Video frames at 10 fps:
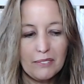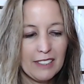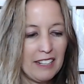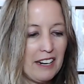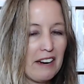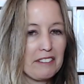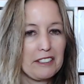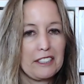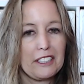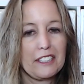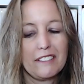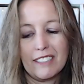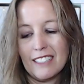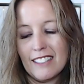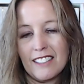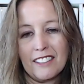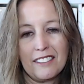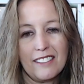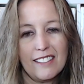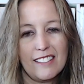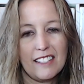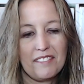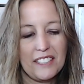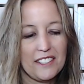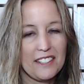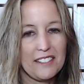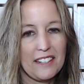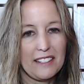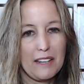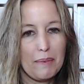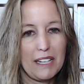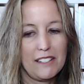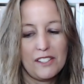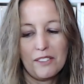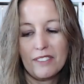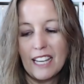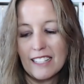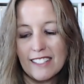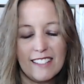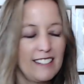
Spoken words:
Never had heard of it until Stephanie started talking about it, so thanks.